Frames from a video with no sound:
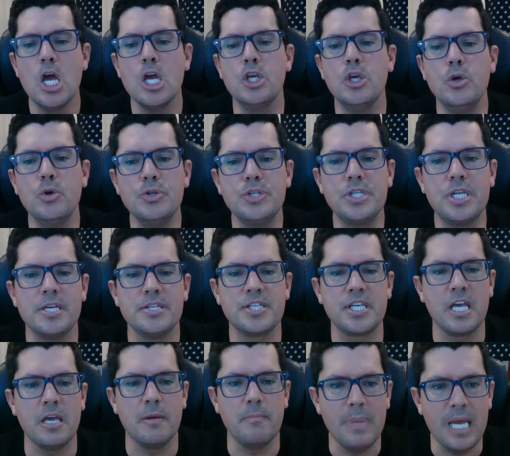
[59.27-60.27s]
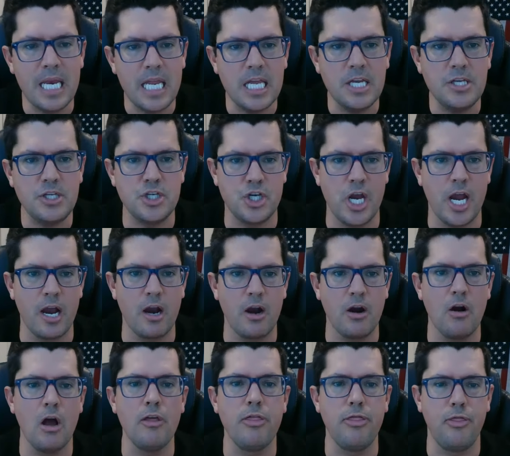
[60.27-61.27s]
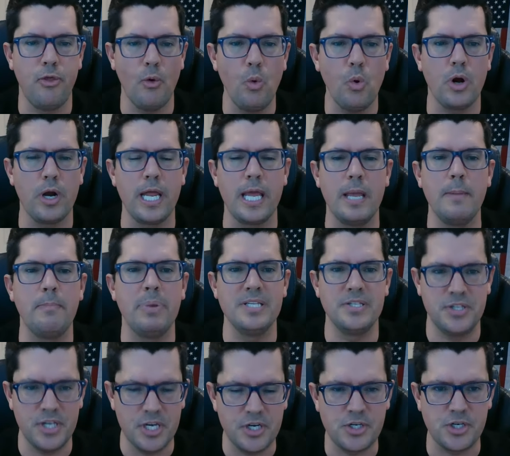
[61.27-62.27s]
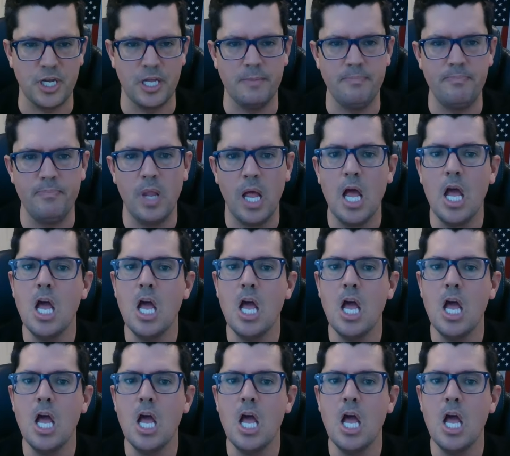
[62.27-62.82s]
used his committee chair authority position